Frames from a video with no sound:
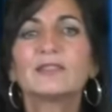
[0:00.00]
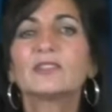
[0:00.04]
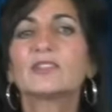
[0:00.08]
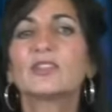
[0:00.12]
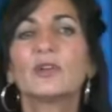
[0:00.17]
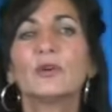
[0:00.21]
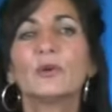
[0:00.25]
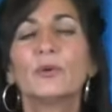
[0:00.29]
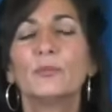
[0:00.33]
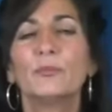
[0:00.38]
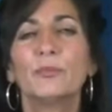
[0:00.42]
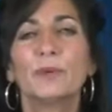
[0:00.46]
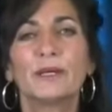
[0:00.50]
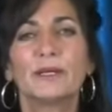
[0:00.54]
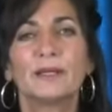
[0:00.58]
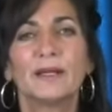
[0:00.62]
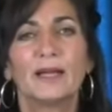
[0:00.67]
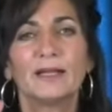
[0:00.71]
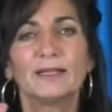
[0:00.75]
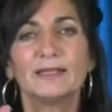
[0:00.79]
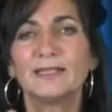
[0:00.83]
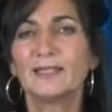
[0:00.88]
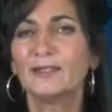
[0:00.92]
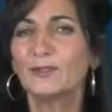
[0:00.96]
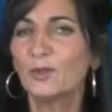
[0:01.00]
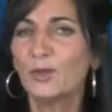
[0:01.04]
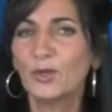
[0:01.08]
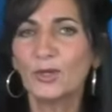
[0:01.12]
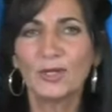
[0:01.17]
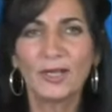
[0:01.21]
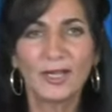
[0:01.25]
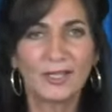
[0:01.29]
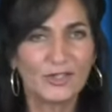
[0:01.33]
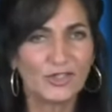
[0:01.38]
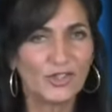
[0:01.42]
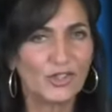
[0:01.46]
And so, but I
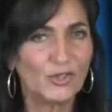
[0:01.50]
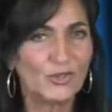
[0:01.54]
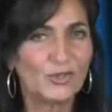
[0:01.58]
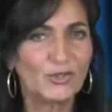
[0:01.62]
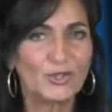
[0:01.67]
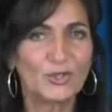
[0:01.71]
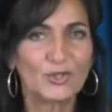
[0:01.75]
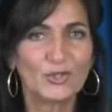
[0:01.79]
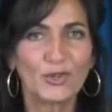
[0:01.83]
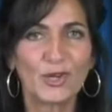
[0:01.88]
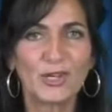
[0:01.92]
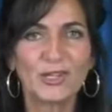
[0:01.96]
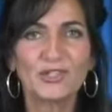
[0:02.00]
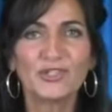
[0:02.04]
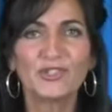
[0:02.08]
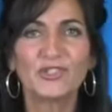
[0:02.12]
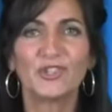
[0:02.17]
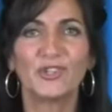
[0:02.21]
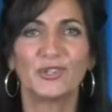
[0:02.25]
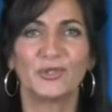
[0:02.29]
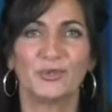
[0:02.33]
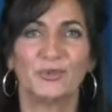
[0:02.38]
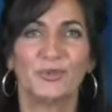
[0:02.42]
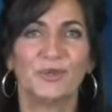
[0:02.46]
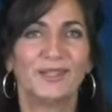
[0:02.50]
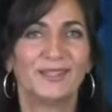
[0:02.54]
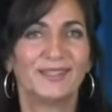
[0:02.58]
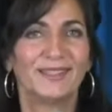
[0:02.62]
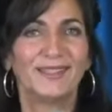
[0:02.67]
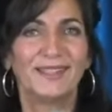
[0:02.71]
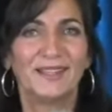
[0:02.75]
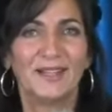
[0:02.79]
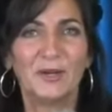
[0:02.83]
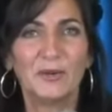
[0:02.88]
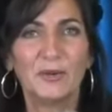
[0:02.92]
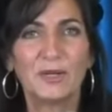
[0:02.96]
said, Lord, I choose to trust you,
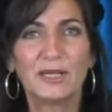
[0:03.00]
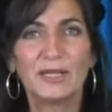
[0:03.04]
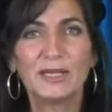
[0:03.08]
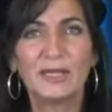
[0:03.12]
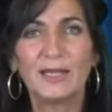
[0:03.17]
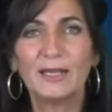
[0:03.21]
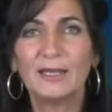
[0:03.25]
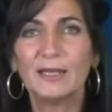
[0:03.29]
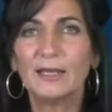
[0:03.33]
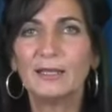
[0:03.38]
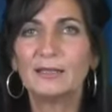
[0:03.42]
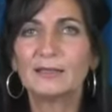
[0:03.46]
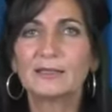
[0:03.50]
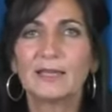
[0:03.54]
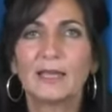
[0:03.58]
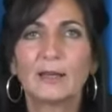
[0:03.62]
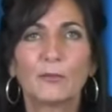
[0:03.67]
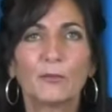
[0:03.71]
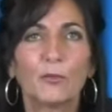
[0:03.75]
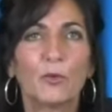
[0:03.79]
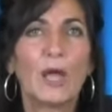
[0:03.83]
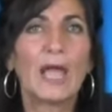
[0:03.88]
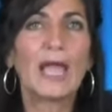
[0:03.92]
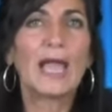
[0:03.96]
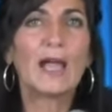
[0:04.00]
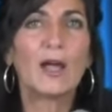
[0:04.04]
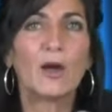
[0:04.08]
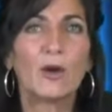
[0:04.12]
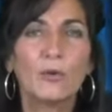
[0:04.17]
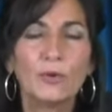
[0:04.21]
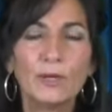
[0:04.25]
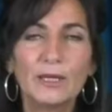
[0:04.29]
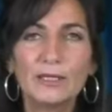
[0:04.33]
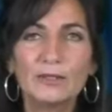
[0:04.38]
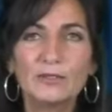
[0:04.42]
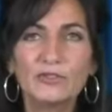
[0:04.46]
and it's like,
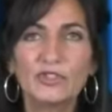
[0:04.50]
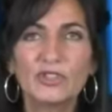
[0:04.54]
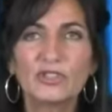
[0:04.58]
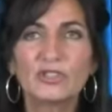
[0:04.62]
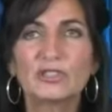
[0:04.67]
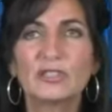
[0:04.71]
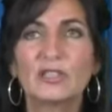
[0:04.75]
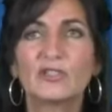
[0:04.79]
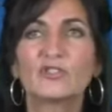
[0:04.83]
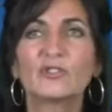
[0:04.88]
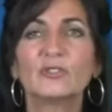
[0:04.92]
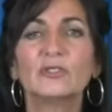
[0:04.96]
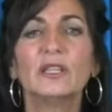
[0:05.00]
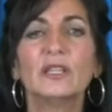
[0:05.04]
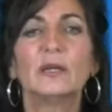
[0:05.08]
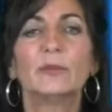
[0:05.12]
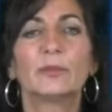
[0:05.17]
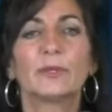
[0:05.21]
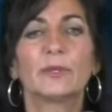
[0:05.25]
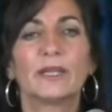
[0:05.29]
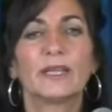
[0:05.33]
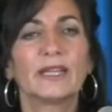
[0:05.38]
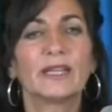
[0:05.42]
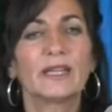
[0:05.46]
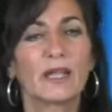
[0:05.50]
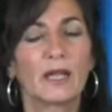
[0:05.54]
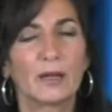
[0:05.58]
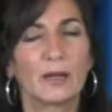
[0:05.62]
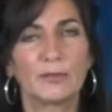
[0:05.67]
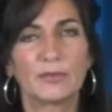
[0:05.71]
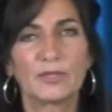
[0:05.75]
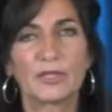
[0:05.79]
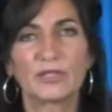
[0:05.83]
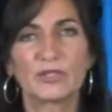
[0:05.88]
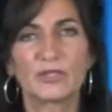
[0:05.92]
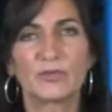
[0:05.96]
wow, it's just such liberty
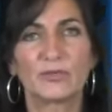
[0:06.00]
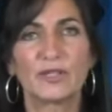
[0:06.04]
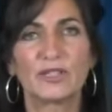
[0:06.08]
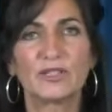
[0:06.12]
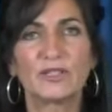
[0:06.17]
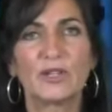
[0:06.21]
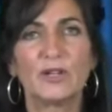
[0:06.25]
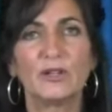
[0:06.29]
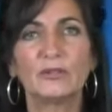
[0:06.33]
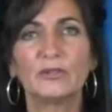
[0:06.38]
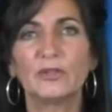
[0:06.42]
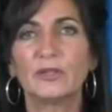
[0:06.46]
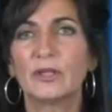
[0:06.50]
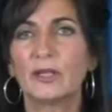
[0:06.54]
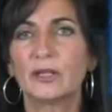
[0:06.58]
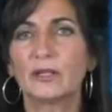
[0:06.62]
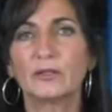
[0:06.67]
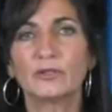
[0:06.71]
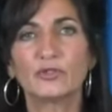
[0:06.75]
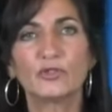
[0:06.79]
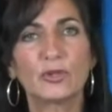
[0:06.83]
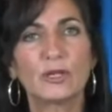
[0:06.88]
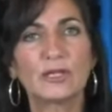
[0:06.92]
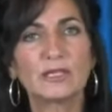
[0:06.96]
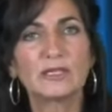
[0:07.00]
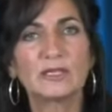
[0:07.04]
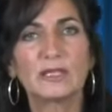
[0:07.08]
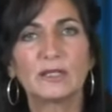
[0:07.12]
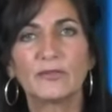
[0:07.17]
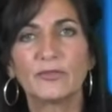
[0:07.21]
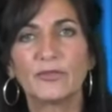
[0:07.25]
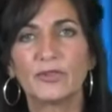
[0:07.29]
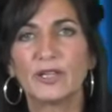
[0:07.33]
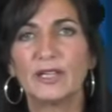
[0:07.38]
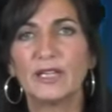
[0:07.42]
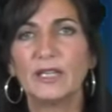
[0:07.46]
comes as a result of that, or
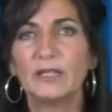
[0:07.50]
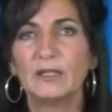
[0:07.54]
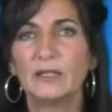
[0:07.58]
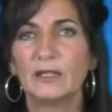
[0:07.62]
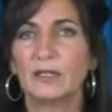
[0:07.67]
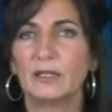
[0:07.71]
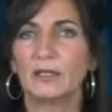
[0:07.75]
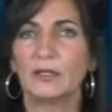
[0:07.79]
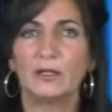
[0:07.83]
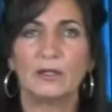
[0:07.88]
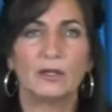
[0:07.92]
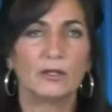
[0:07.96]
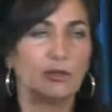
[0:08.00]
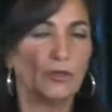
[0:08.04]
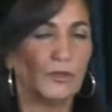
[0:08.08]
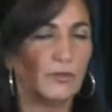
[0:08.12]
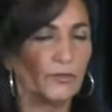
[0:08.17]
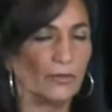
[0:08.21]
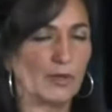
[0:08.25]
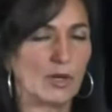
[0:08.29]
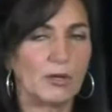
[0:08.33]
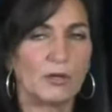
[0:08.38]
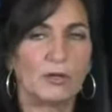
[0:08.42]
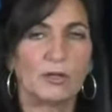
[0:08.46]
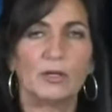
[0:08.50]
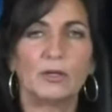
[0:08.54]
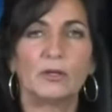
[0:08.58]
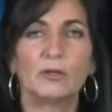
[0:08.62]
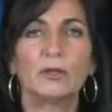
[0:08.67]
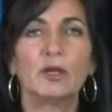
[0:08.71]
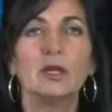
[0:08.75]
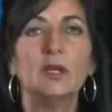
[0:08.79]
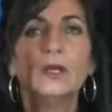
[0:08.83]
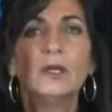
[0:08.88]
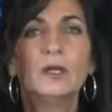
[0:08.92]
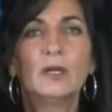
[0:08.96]
trusting for healing. You
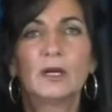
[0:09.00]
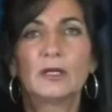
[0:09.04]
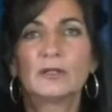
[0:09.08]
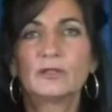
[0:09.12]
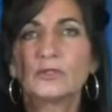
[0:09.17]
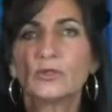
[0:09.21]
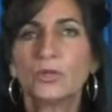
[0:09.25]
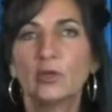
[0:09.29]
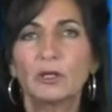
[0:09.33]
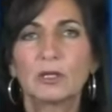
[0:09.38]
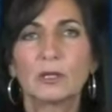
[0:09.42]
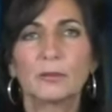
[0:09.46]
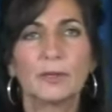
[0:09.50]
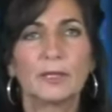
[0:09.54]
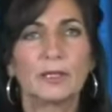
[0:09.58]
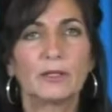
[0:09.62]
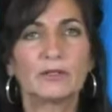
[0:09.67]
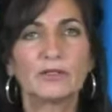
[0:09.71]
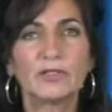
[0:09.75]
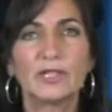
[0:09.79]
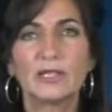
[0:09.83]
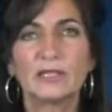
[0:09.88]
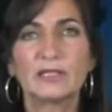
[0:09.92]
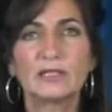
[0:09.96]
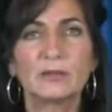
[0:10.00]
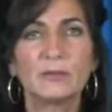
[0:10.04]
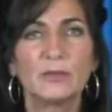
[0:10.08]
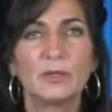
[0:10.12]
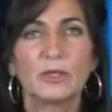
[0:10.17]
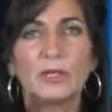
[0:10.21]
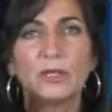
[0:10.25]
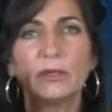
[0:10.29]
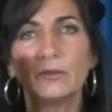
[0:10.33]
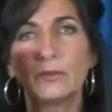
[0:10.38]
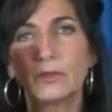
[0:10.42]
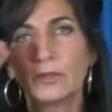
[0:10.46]
all heard us talk about our
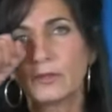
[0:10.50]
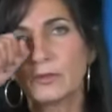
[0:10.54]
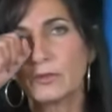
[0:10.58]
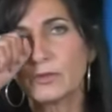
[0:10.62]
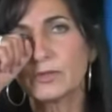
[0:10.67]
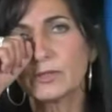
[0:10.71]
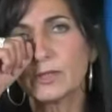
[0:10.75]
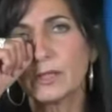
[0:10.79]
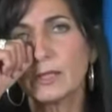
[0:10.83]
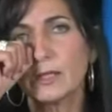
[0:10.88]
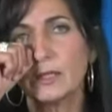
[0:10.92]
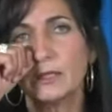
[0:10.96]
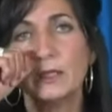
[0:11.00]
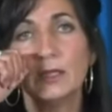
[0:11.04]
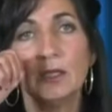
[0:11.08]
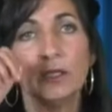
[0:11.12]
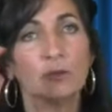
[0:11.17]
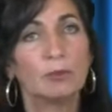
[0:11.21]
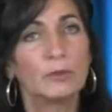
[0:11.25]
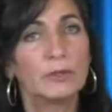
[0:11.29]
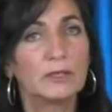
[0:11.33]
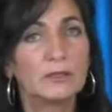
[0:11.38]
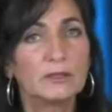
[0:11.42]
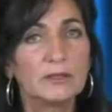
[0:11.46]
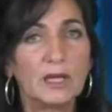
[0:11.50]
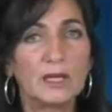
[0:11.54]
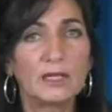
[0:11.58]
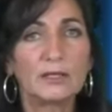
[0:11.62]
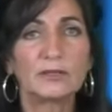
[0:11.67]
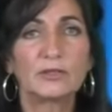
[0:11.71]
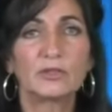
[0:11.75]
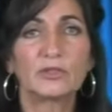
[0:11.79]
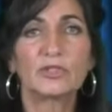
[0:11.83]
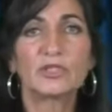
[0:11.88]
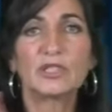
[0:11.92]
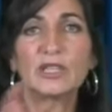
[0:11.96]
testimony with our son. When the
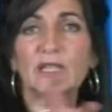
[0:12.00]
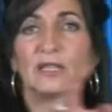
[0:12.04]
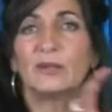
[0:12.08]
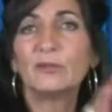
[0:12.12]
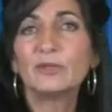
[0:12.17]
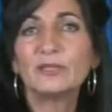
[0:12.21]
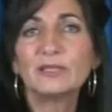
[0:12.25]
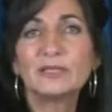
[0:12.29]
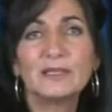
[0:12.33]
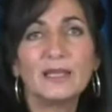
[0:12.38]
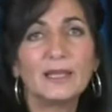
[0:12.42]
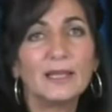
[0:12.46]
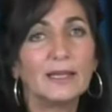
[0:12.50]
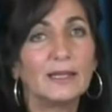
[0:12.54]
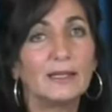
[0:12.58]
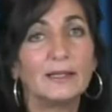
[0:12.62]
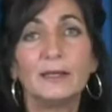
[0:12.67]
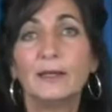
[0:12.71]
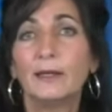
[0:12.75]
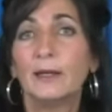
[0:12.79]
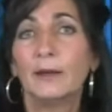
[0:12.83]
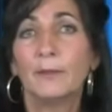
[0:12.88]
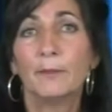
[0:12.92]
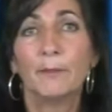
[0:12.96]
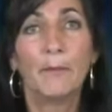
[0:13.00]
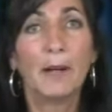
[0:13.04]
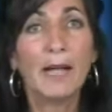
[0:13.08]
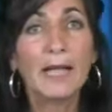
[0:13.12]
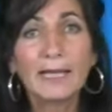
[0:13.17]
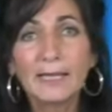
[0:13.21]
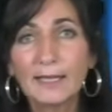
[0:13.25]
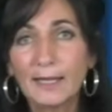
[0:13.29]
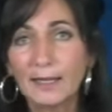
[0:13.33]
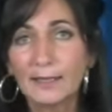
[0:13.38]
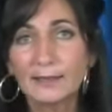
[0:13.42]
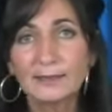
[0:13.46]
doctor said he was dead,
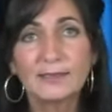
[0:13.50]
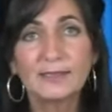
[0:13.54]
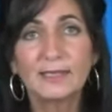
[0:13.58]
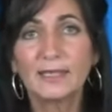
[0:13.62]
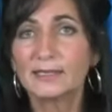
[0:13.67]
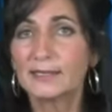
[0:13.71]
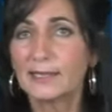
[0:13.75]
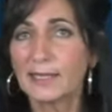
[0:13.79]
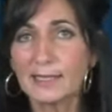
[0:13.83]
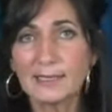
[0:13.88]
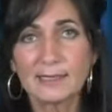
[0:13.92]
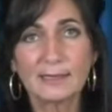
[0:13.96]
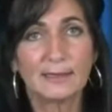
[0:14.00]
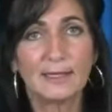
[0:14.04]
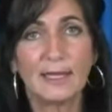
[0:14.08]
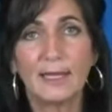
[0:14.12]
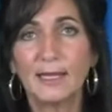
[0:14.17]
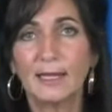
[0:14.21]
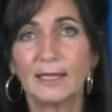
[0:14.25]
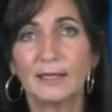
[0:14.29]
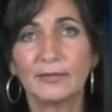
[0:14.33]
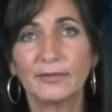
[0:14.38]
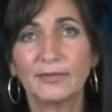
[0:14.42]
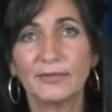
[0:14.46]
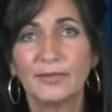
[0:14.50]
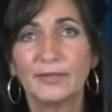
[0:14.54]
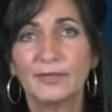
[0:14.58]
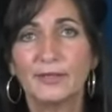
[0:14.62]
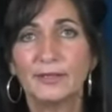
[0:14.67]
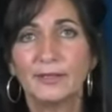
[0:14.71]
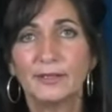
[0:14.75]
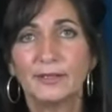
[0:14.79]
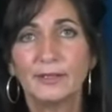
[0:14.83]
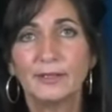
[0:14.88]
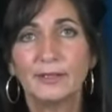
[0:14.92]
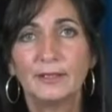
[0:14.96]
my God says he's alive.
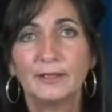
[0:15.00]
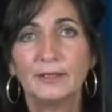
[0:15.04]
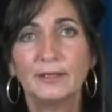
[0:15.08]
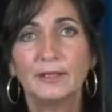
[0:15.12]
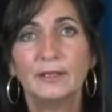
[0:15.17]
Yeah.